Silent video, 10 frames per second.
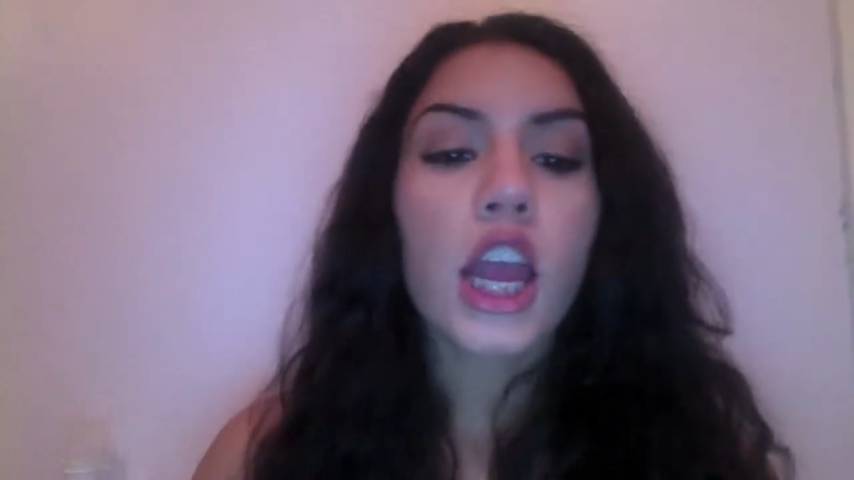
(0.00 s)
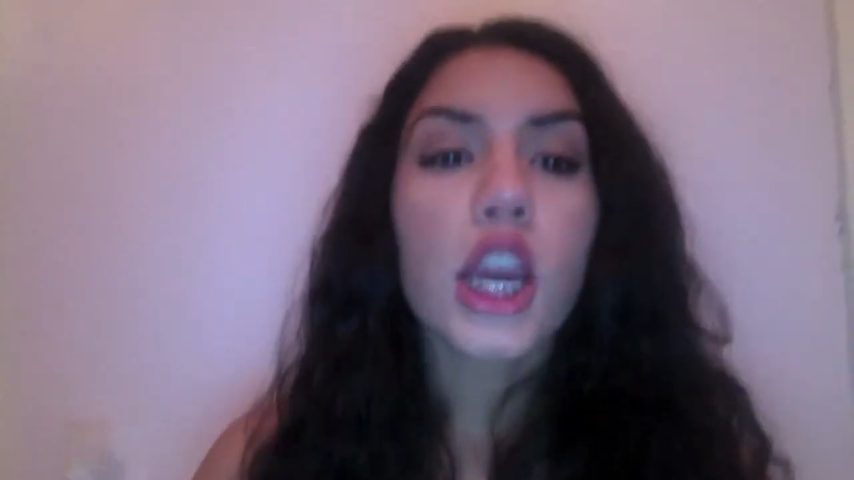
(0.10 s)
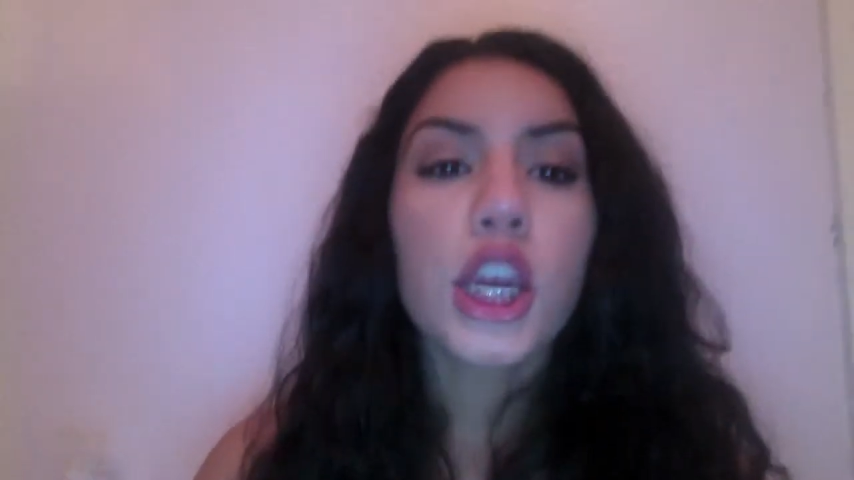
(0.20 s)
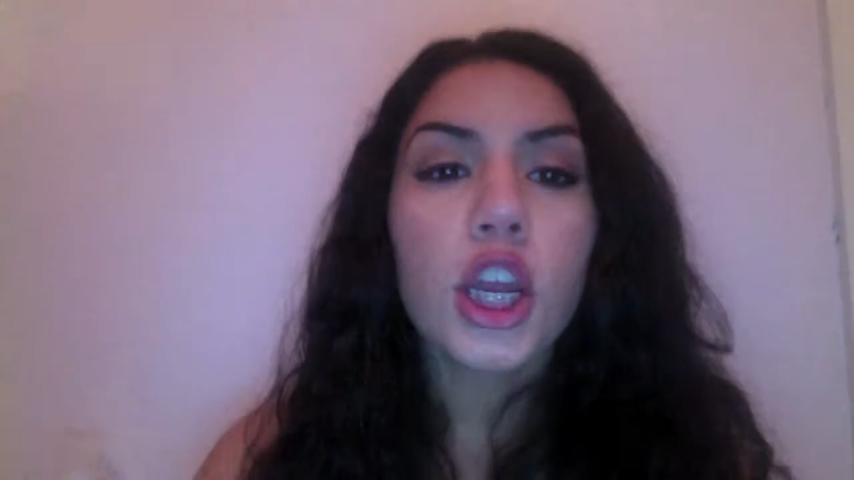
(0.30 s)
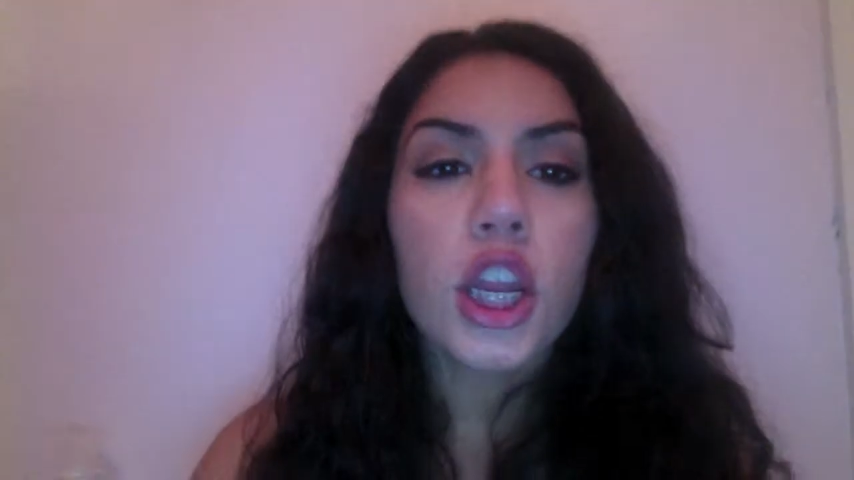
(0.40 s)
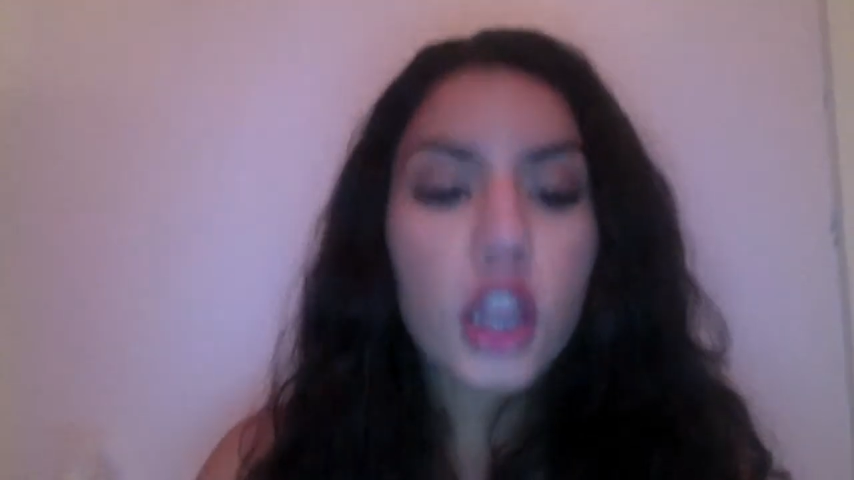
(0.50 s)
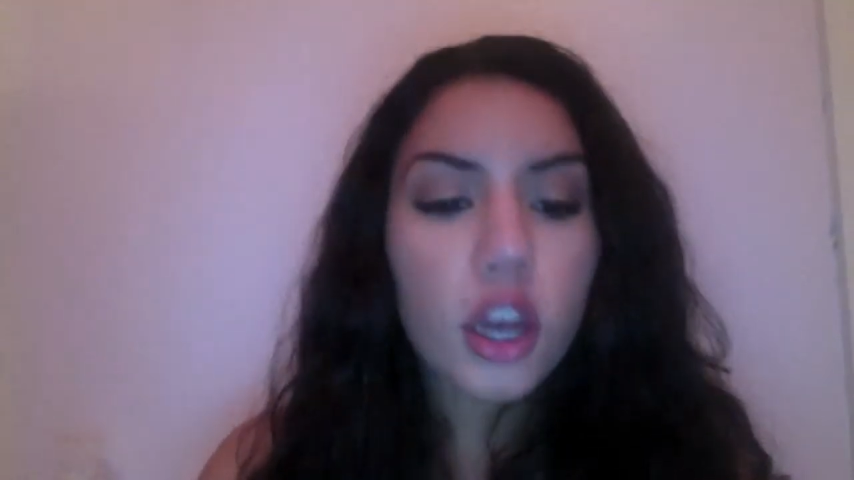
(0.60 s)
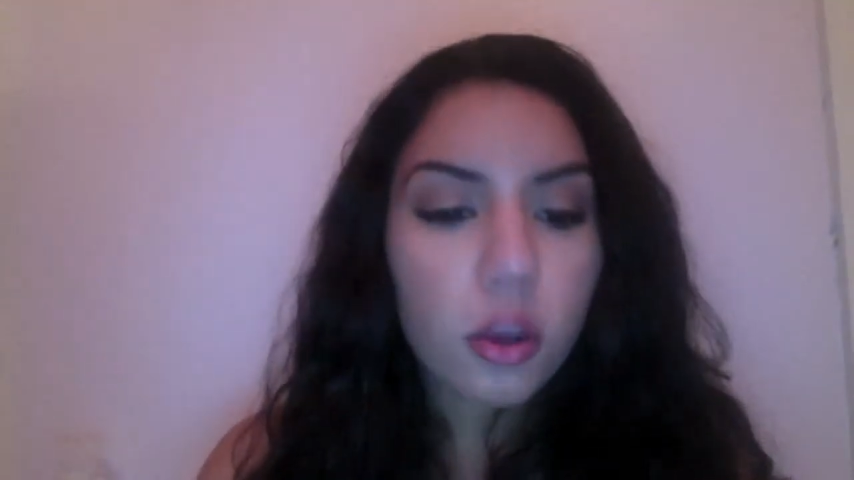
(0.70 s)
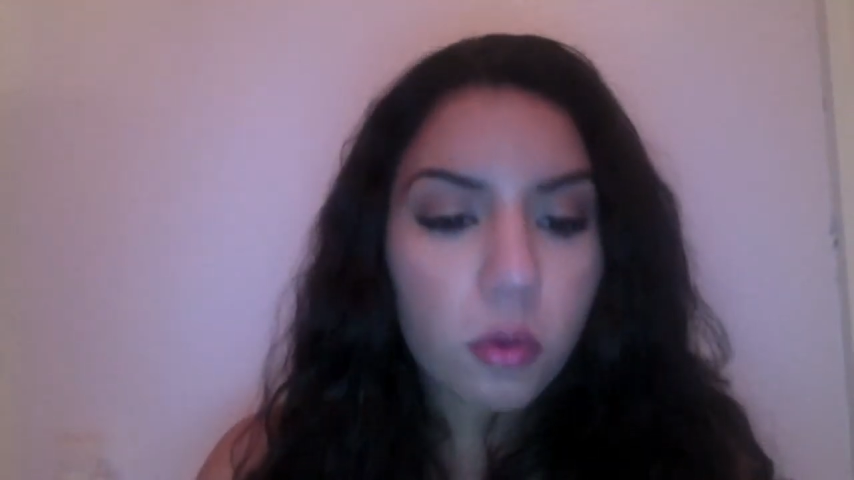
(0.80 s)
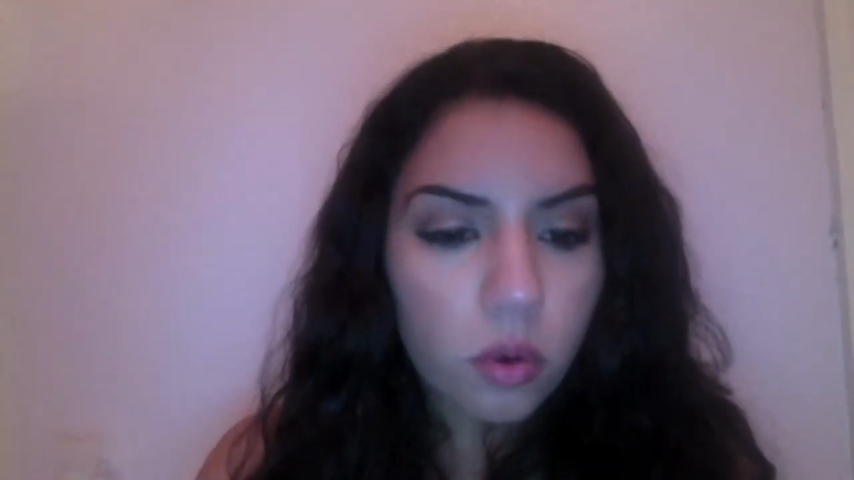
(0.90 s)
Did to
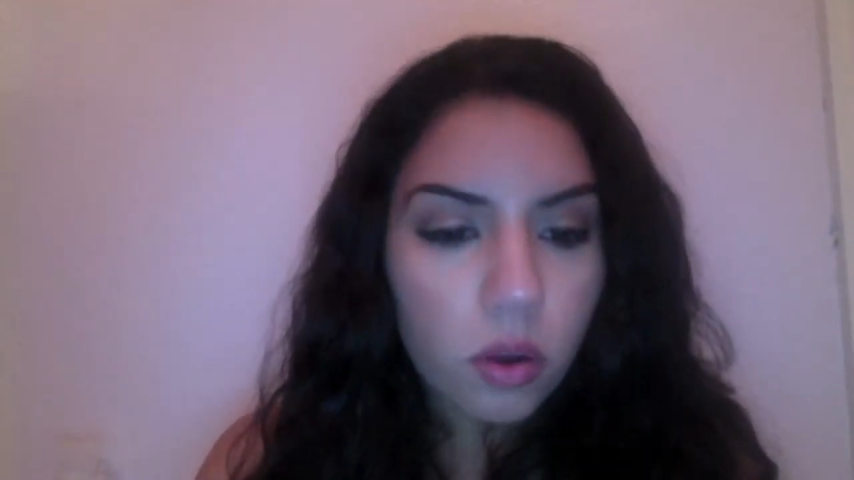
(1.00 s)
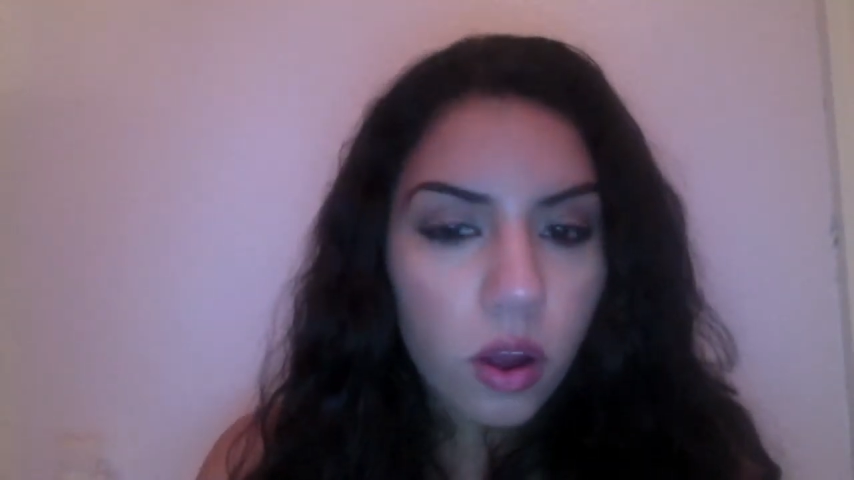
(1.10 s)
do